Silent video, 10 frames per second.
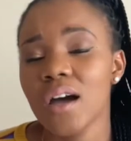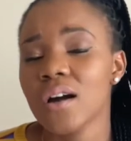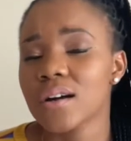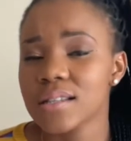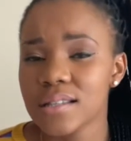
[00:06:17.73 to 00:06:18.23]

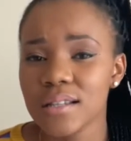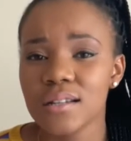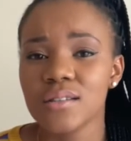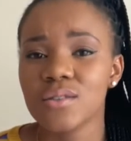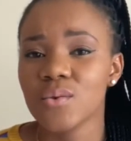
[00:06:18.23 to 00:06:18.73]

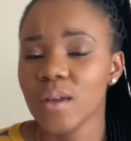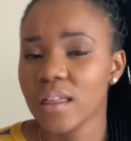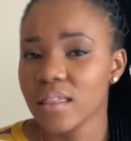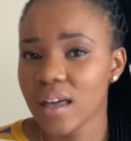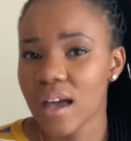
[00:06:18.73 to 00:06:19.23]
consider
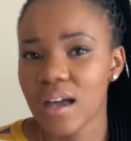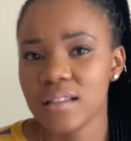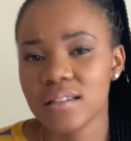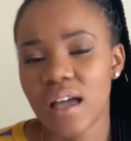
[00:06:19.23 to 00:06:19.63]
doing that,